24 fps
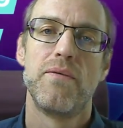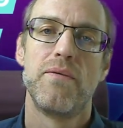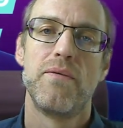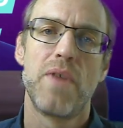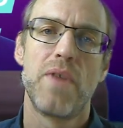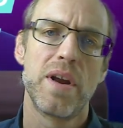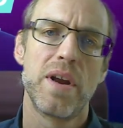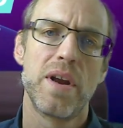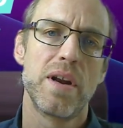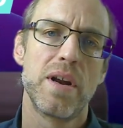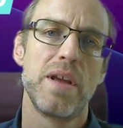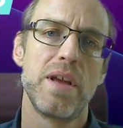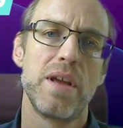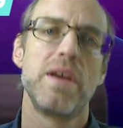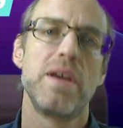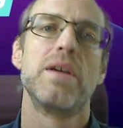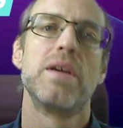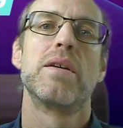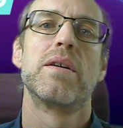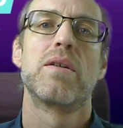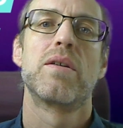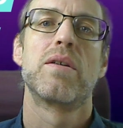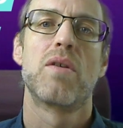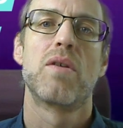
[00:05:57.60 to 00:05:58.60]
Finally,
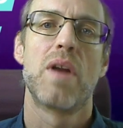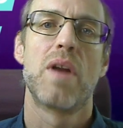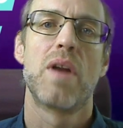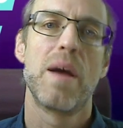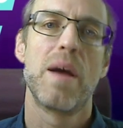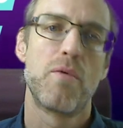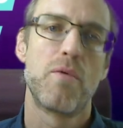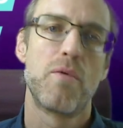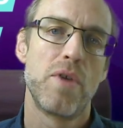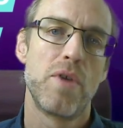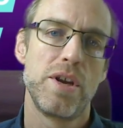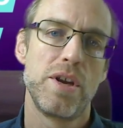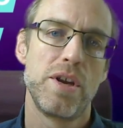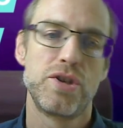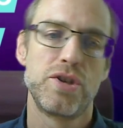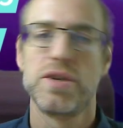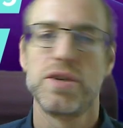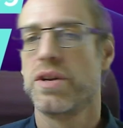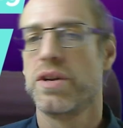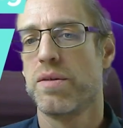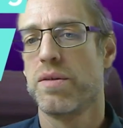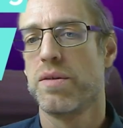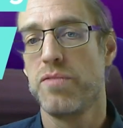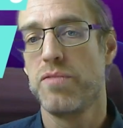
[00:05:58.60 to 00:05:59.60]
collaboration
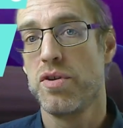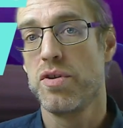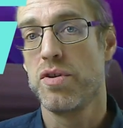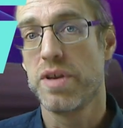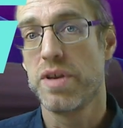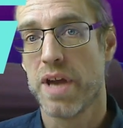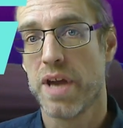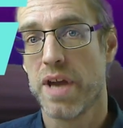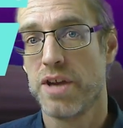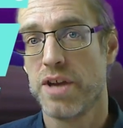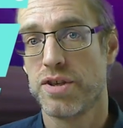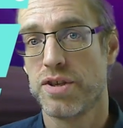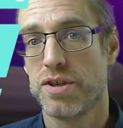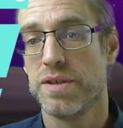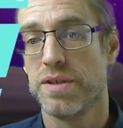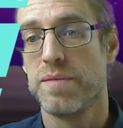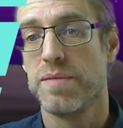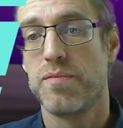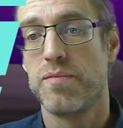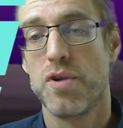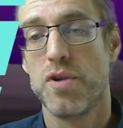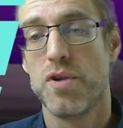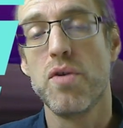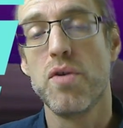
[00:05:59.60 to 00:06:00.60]
and communication is
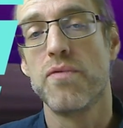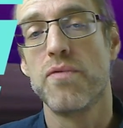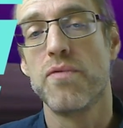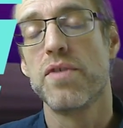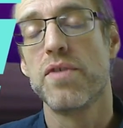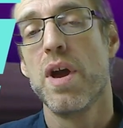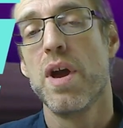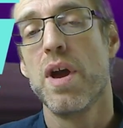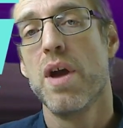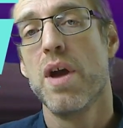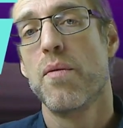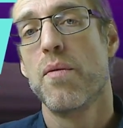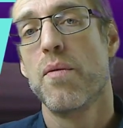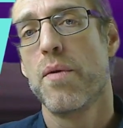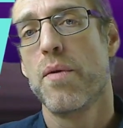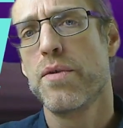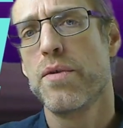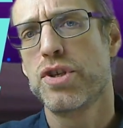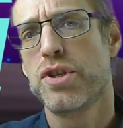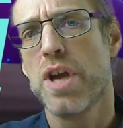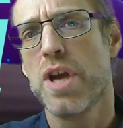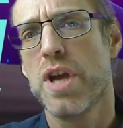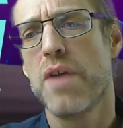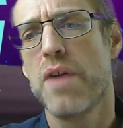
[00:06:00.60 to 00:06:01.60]
improved when we
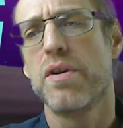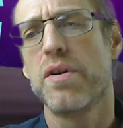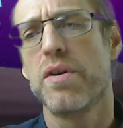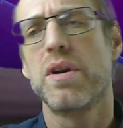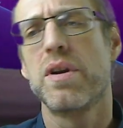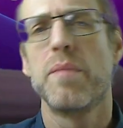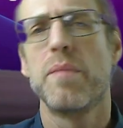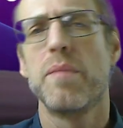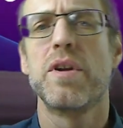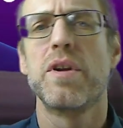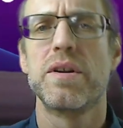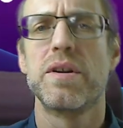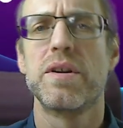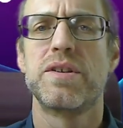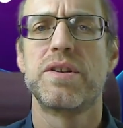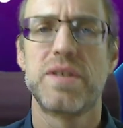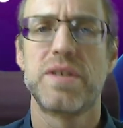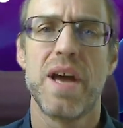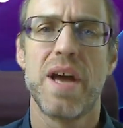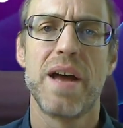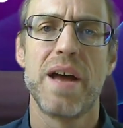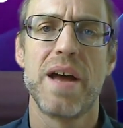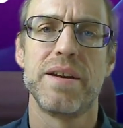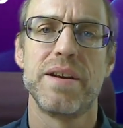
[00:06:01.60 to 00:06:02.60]
share a common
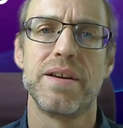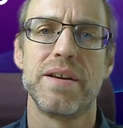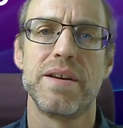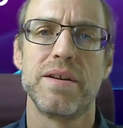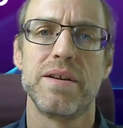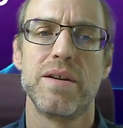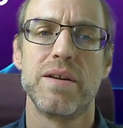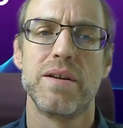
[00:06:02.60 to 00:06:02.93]
understanding